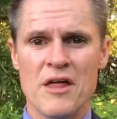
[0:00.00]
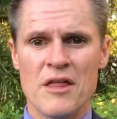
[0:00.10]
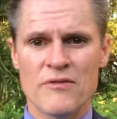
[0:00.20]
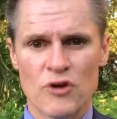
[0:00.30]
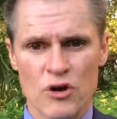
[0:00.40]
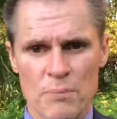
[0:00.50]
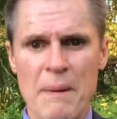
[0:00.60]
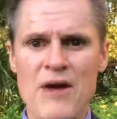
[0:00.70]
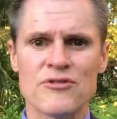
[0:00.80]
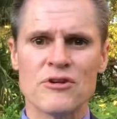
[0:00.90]
they've got a lot of
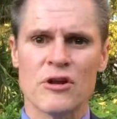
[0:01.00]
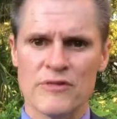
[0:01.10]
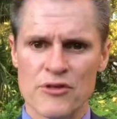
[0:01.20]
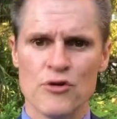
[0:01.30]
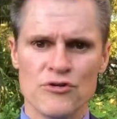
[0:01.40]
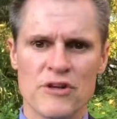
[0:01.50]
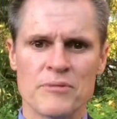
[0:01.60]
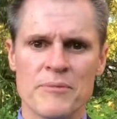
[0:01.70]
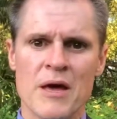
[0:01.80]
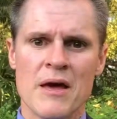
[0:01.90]
passion, a lot of
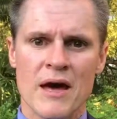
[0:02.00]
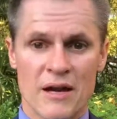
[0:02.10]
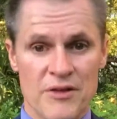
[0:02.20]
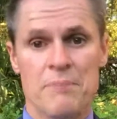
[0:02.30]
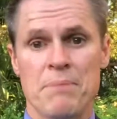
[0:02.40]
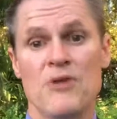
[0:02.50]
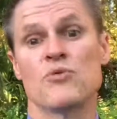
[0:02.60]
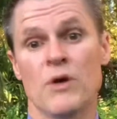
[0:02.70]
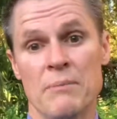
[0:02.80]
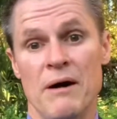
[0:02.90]
enthusiasm, and I think
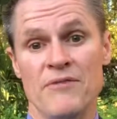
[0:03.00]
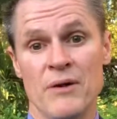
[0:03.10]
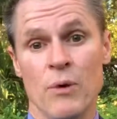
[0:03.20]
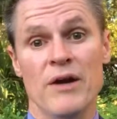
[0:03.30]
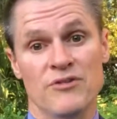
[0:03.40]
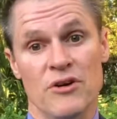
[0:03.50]
punch well above their weight.